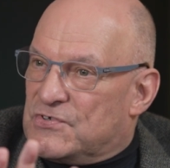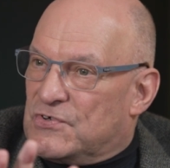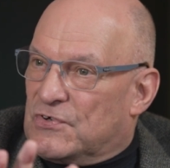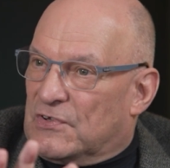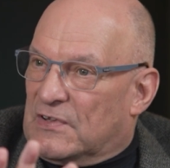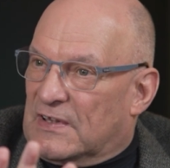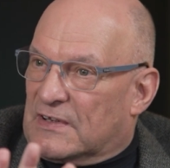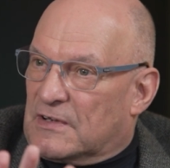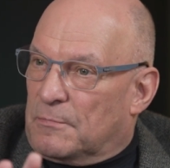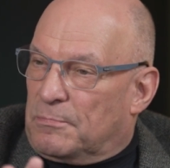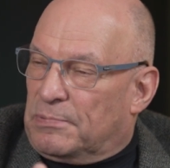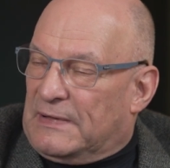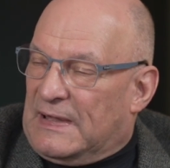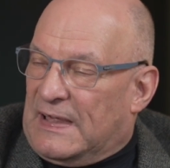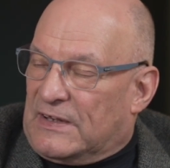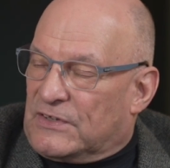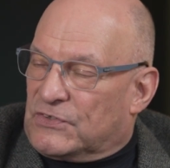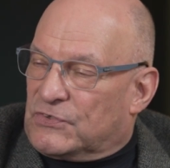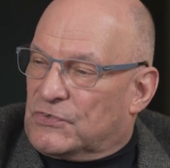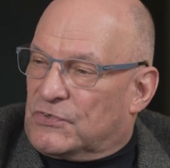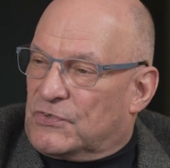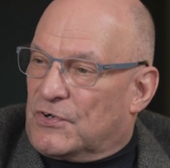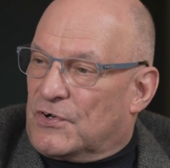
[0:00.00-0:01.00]
You know, like a
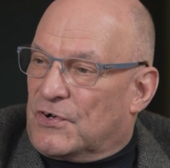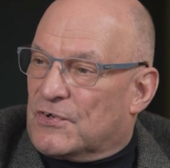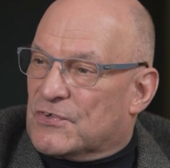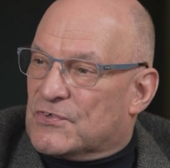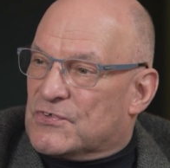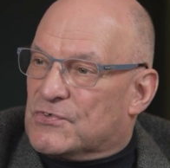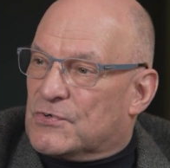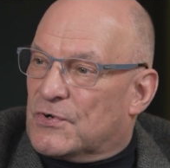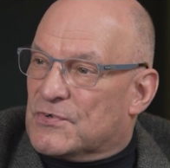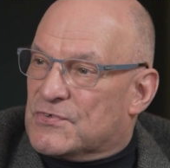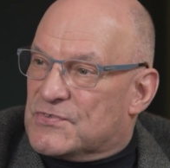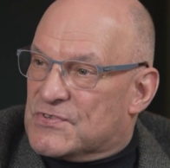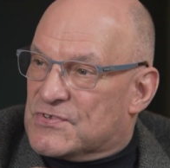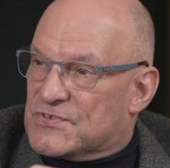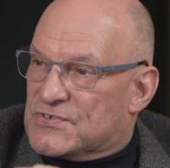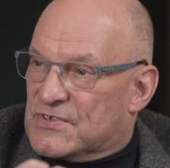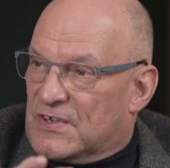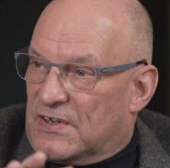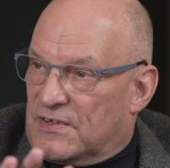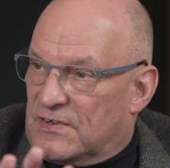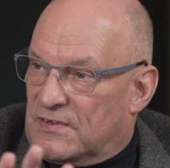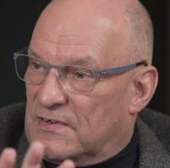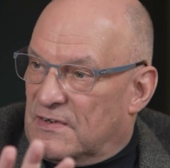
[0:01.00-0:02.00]
plant turns towards the
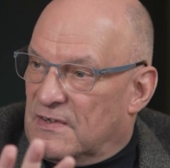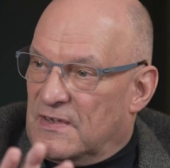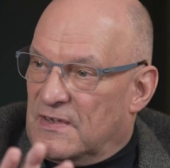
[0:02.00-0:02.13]
sun.